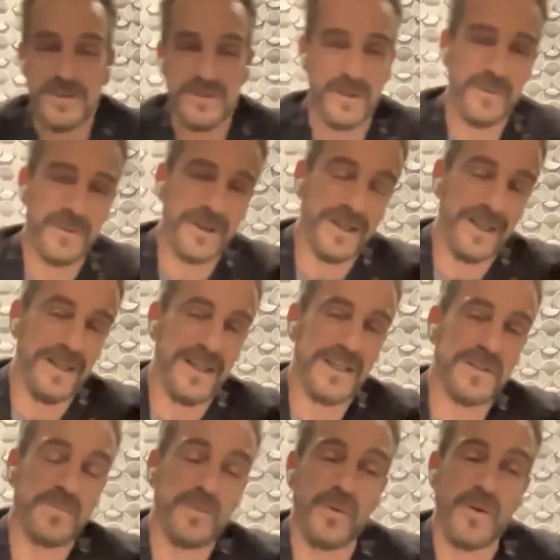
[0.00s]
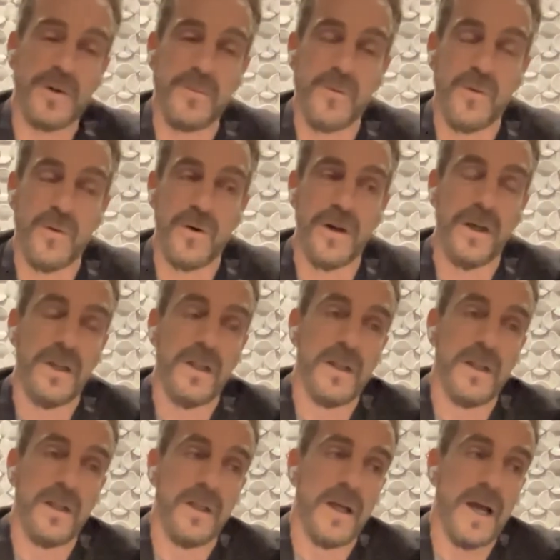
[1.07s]
So we're going to explore more
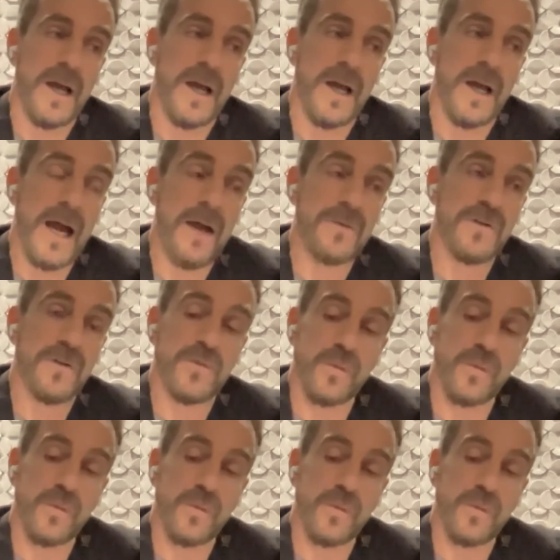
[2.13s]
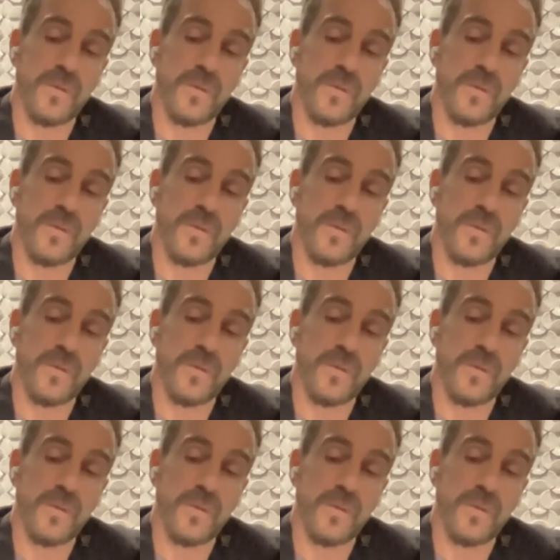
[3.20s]
how to do